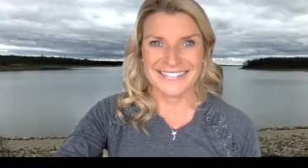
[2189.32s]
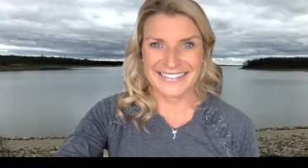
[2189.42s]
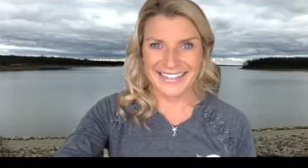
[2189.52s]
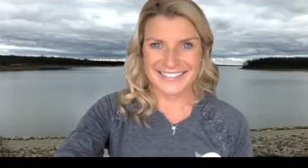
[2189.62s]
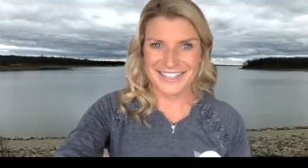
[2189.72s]

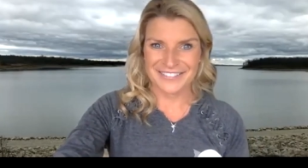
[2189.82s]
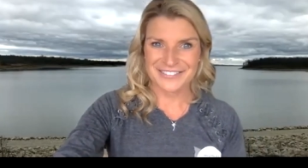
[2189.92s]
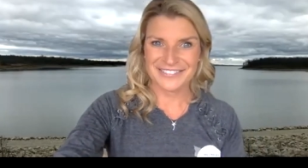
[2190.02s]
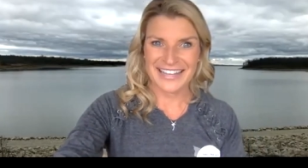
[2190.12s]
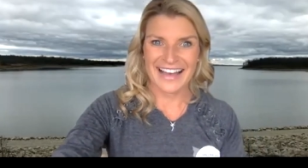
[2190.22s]
Okay, Jeff,
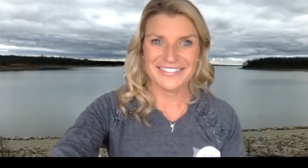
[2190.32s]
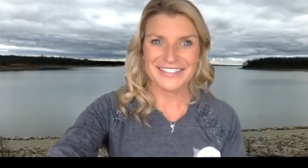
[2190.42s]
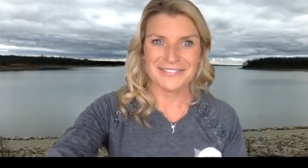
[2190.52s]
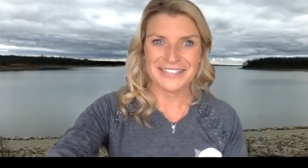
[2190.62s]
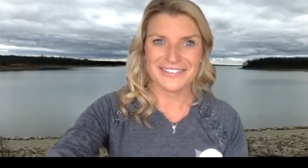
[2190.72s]
do we have
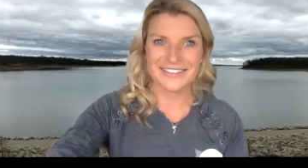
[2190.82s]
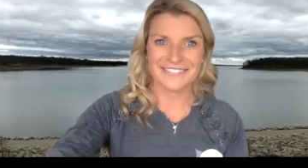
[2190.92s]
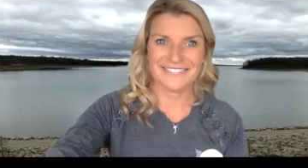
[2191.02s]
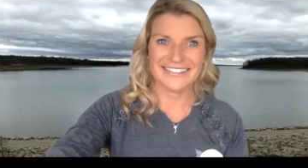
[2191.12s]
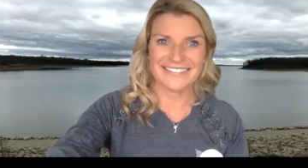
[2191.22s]
anybody with
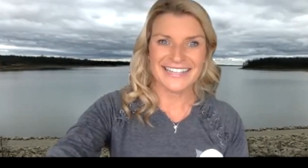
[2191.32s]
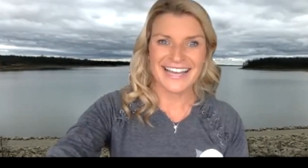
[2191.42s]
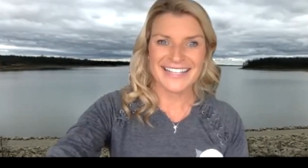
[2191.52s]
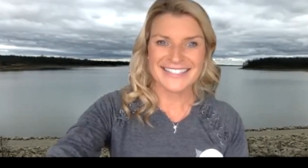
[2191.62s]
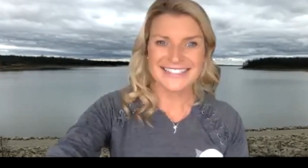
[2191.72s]
our winner yet?